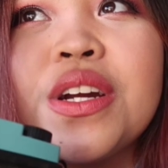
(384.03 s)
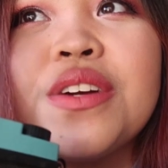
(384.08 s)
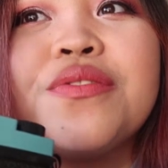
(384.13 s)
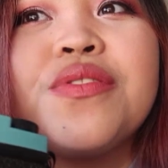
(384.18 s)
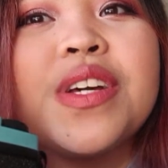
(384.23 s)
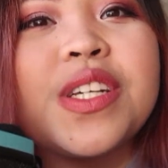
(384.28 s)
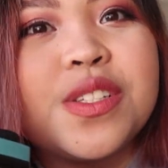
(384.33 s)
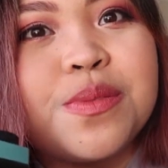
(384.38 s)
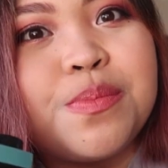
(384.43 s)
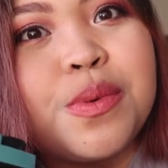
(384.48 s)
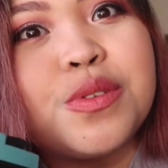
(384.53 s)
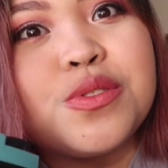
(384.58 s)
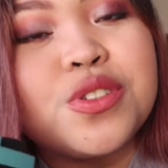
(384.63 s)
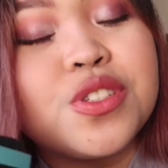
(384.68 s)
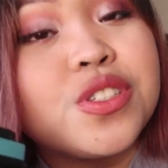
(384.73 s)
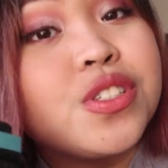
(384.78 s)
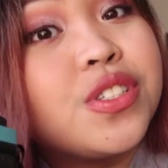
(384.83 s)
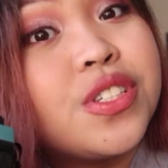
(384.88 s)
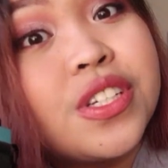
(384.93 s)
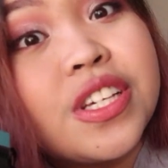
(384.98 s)
of
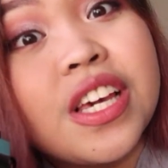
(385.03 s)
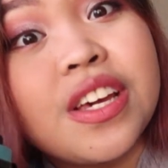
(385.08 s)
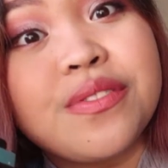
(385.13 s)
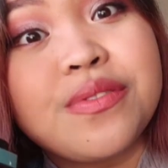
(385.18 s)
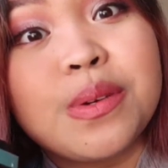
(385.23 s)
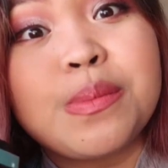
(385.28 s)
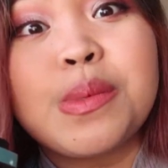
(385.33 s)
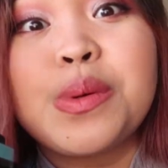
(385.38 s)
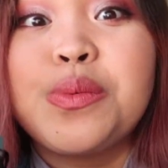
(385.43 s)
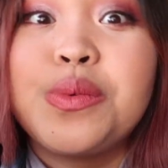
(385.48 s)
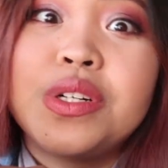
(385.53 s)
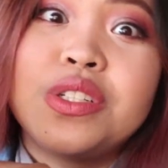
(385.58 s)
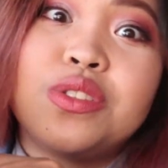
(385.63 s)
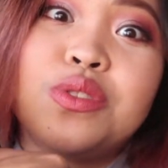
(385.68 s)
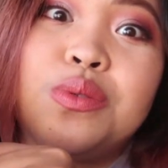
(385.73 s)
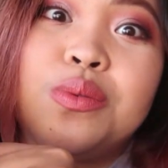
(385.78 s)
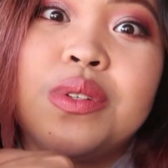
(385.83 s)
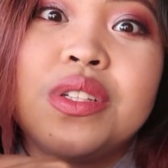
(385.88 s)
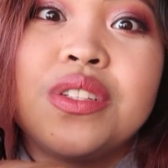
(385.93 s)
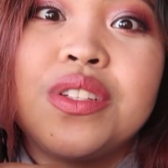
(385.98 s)
exposures you get from a
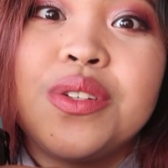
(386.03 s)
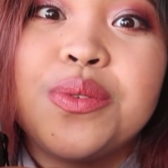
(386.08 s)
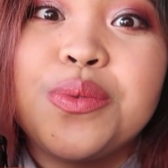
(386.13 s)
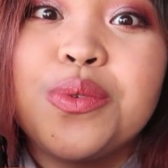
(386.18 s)
120